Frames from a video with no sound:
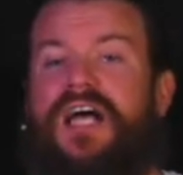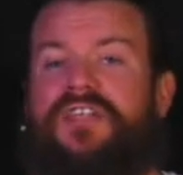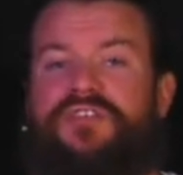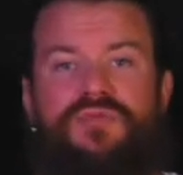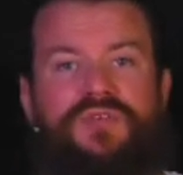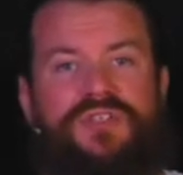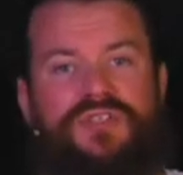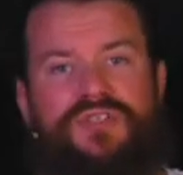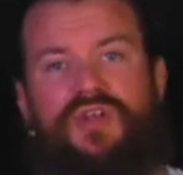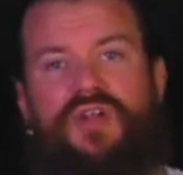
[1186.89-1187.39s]

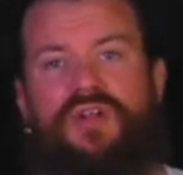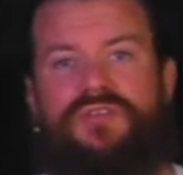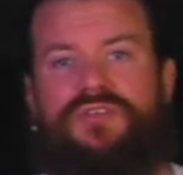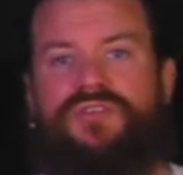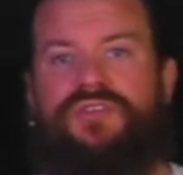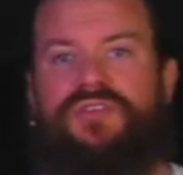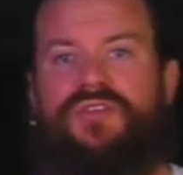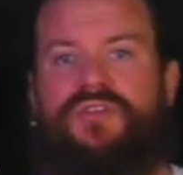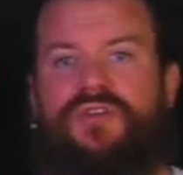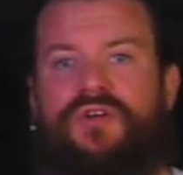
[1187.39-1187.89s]
as a
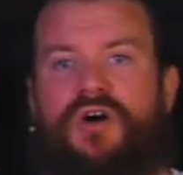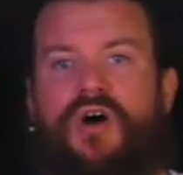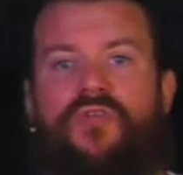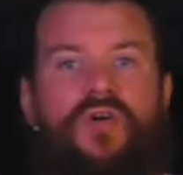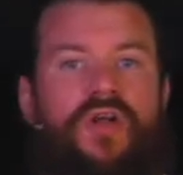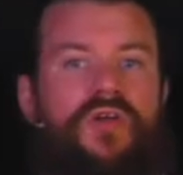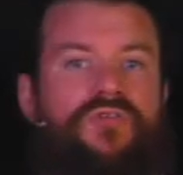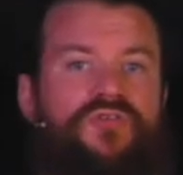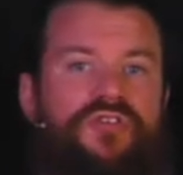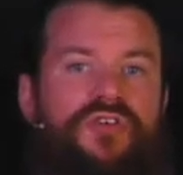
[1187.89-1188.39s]
result
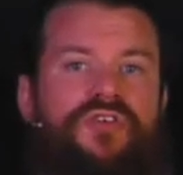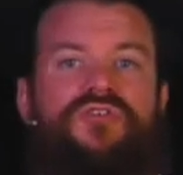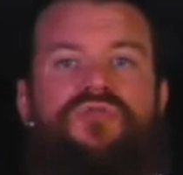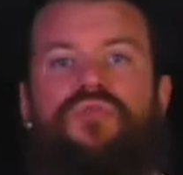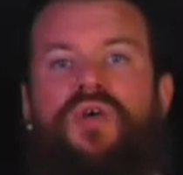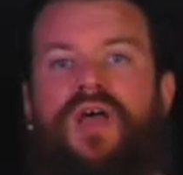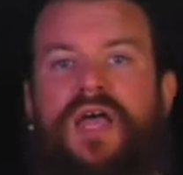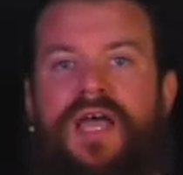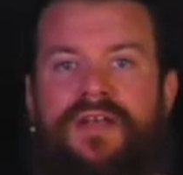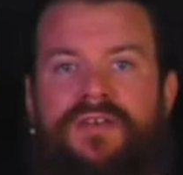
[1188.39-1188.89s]
of what I've
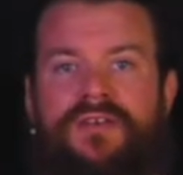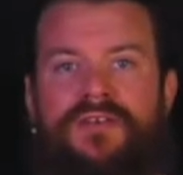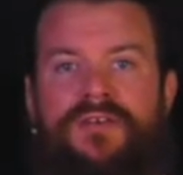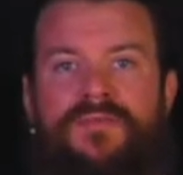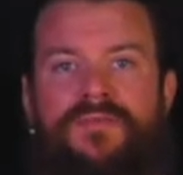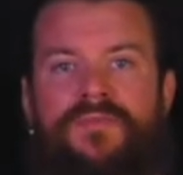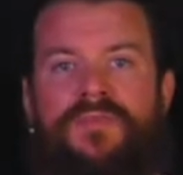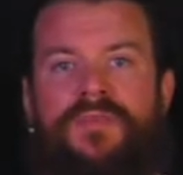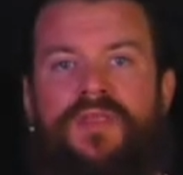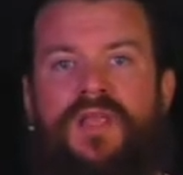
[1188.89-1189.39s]
just read
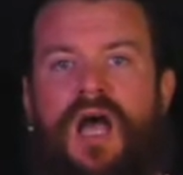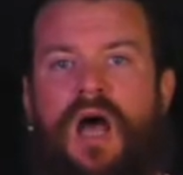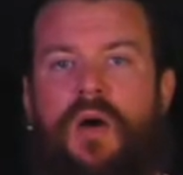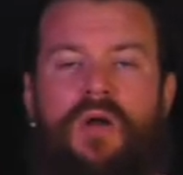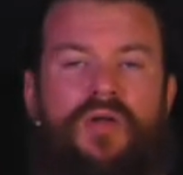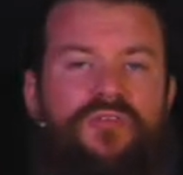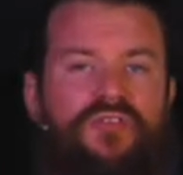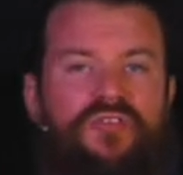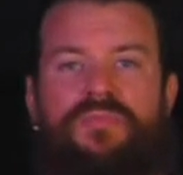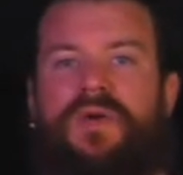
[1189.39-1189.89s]

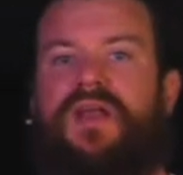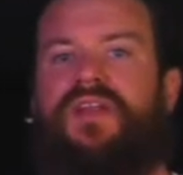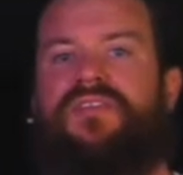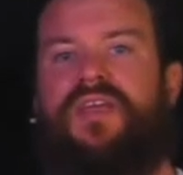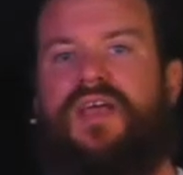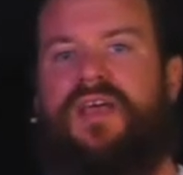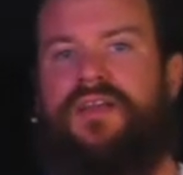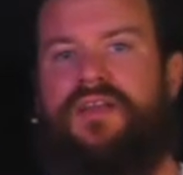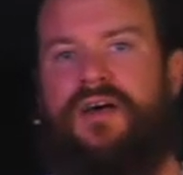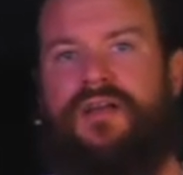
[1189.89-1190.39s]
and what I've just
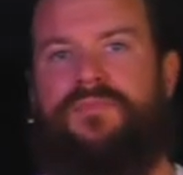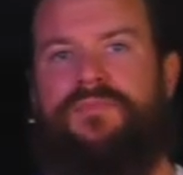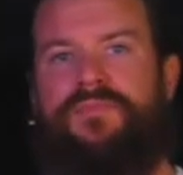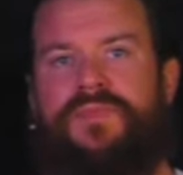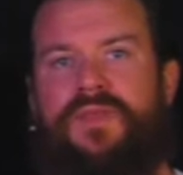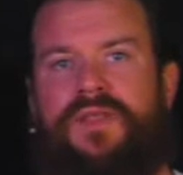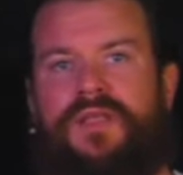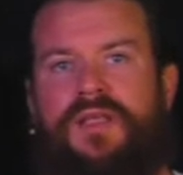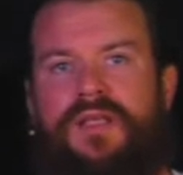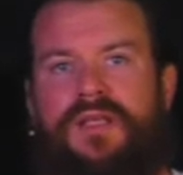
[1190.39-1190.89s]
meditated on?
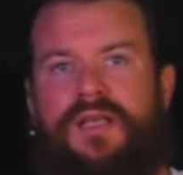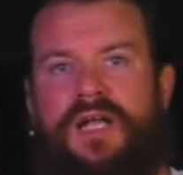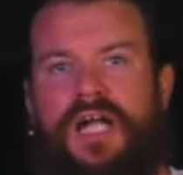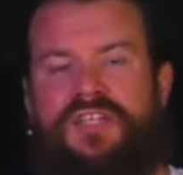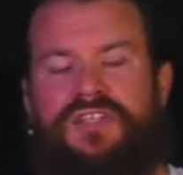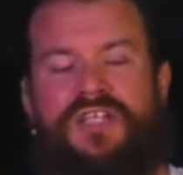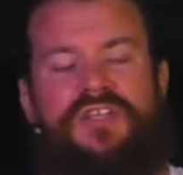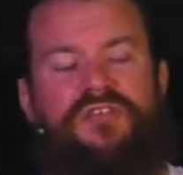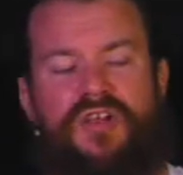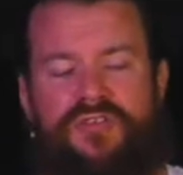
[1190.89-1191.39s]

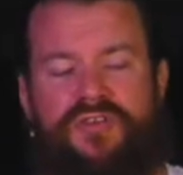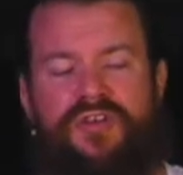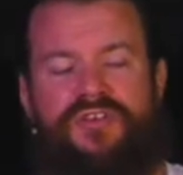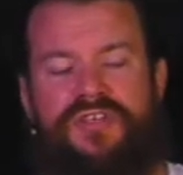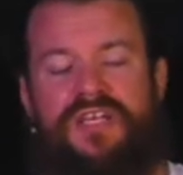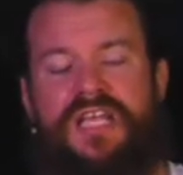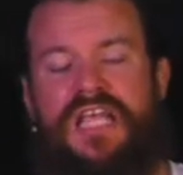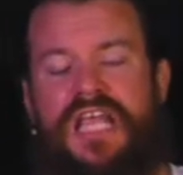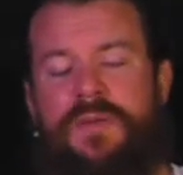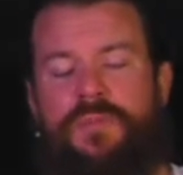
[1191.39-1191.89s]
It's interesting,
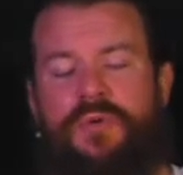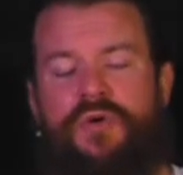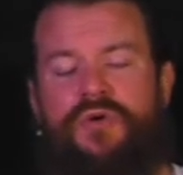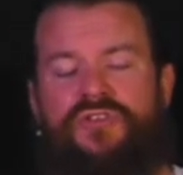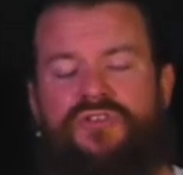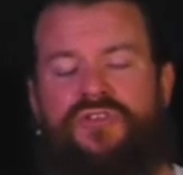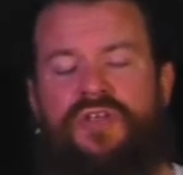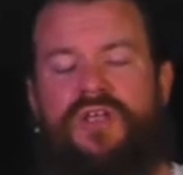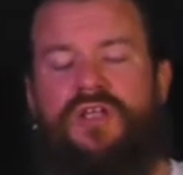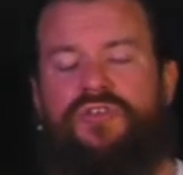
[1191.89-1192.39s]
because in
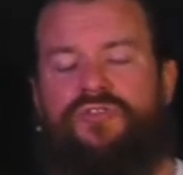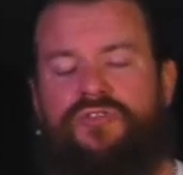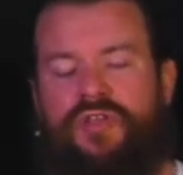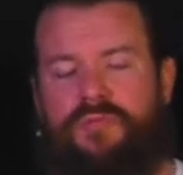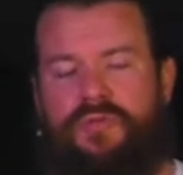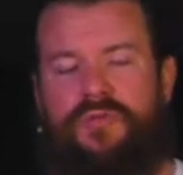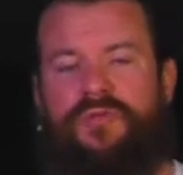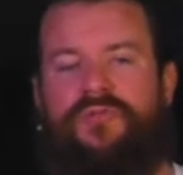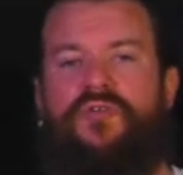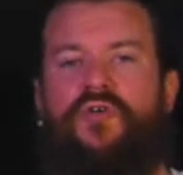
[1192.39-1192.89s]
Hebrews
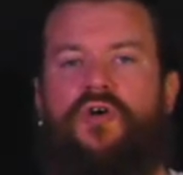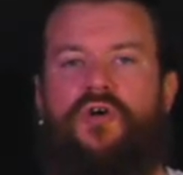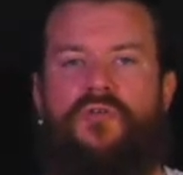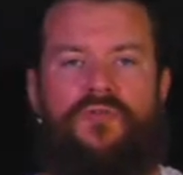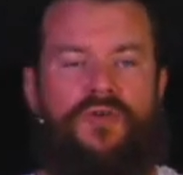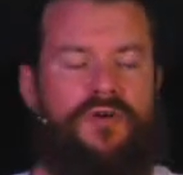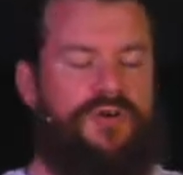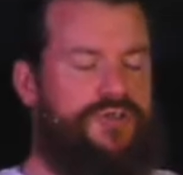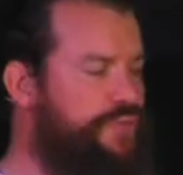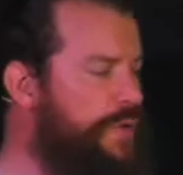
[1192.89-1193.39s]
chapter
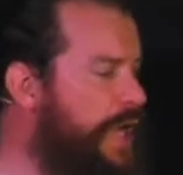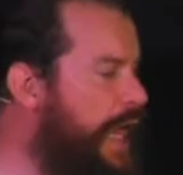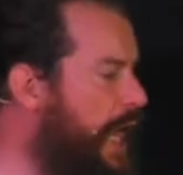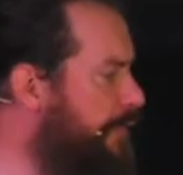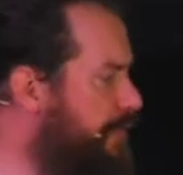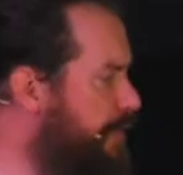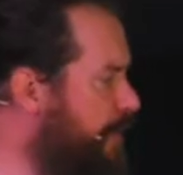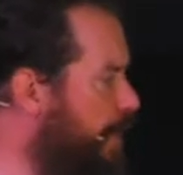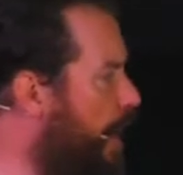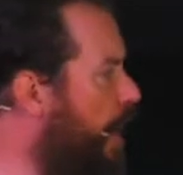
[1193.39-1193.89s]
4, verse
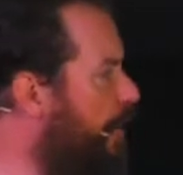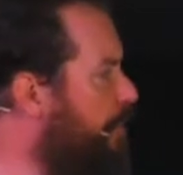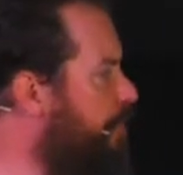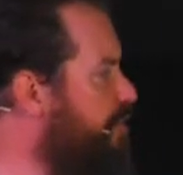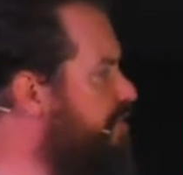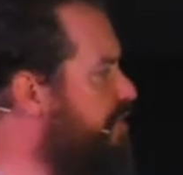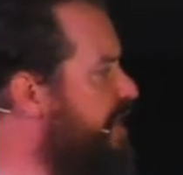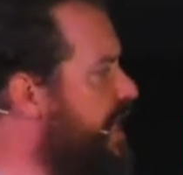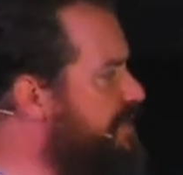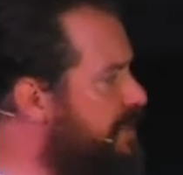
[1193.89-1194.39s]
12, the
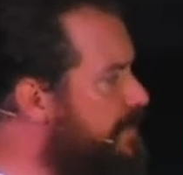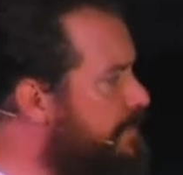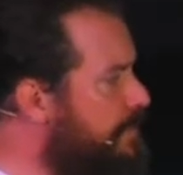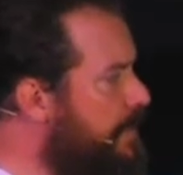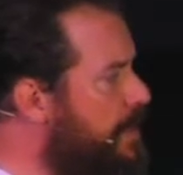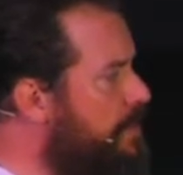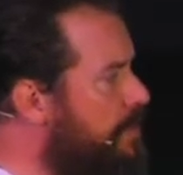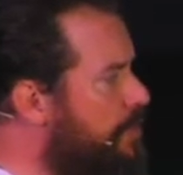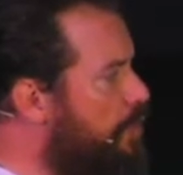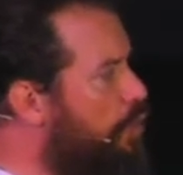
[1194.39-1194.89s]
author says,
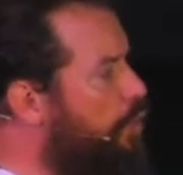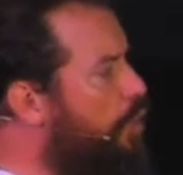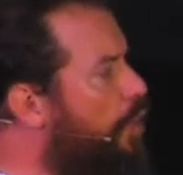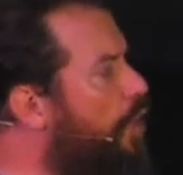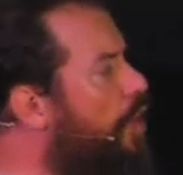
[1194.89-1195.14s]
the